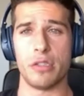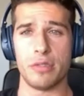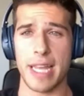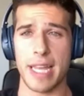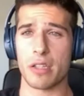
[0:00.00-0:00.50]
You
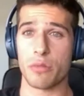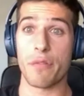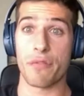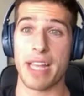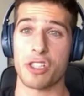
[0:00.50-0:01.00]
take out the
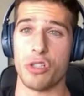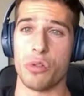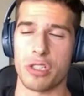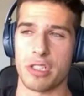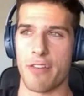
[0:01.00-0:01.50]
reflection, you
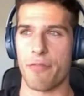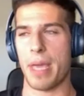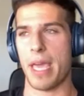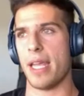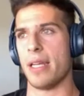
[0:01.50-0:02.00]
just have
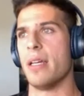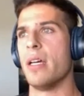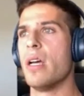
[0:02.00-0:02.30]
pain.